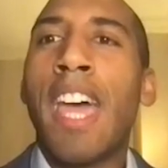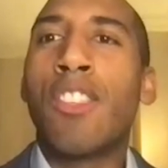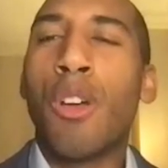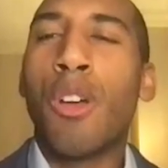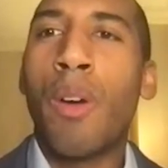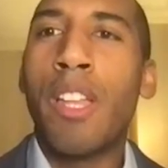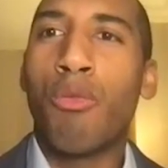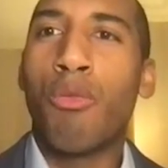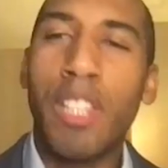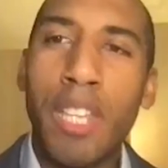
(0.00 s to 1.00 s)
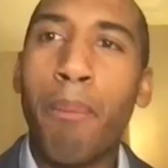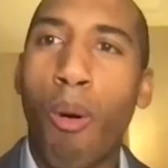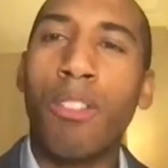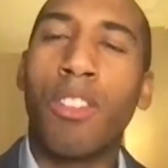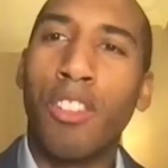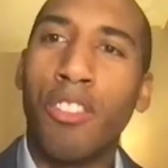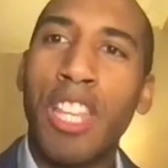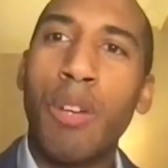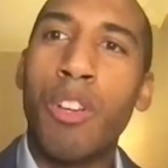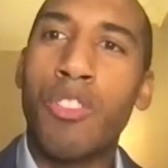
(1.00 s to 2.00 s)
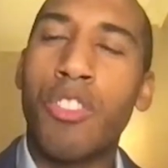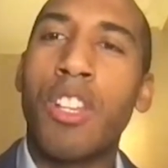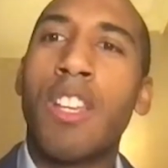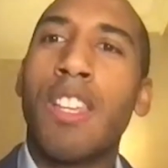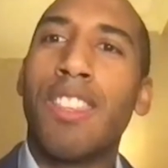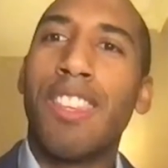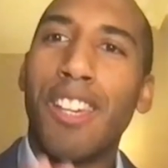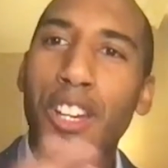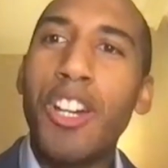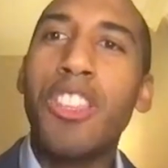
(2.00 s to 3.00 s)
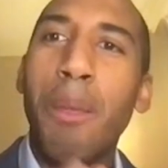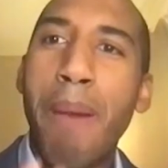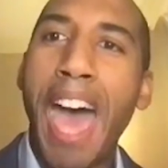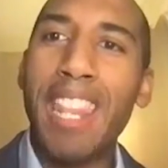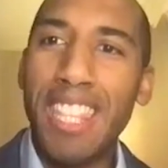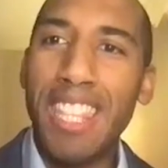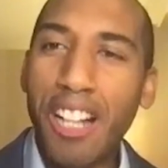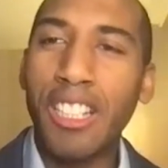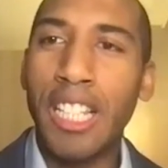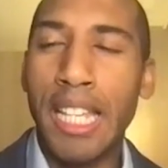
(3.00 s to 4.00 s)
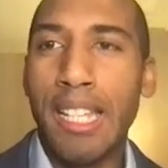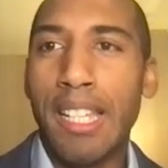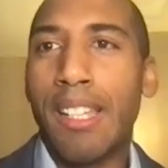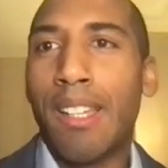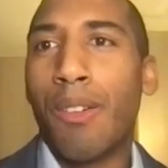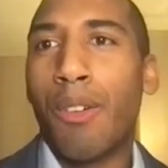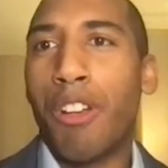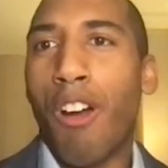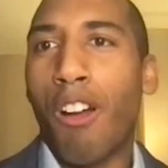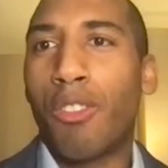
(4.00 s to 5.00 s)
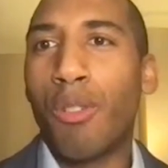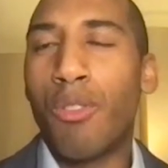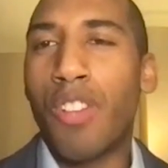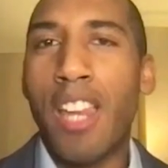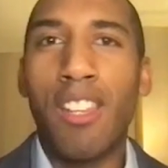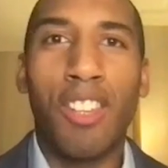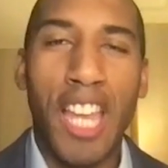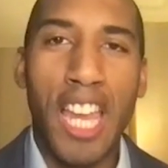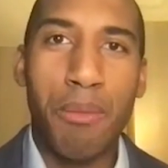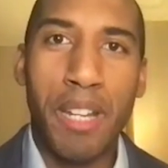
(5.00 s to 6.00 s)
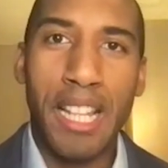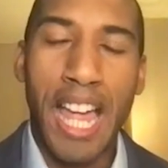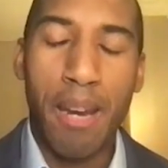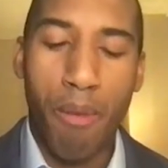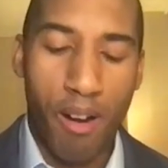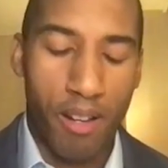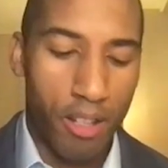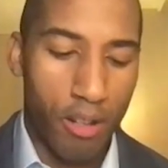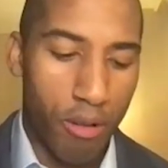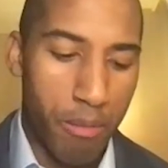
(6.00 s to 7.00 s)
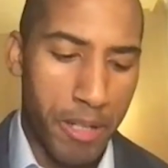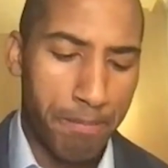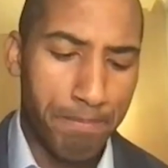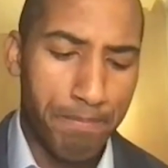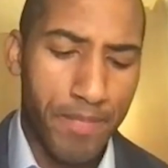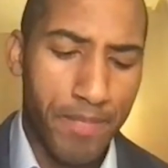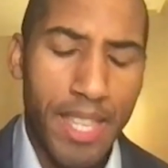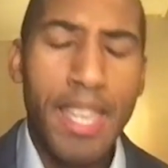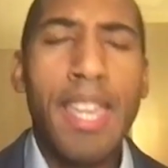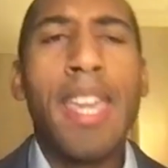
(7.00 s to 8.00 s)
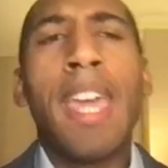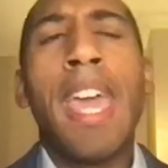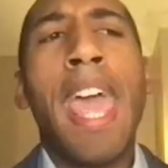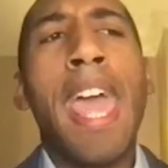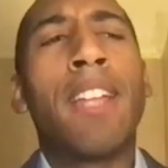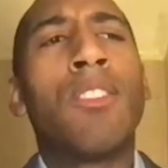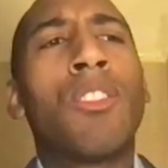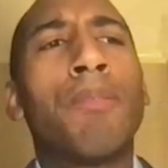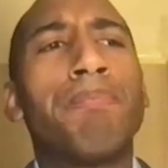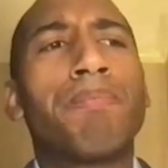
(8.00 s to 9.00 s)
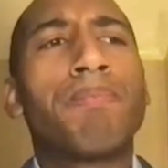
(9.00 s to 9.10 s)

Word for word: And so it's really important to distinguish the good, the bad, and the ugly with regard to Chinese engagement in Latin America and the Caribbean. And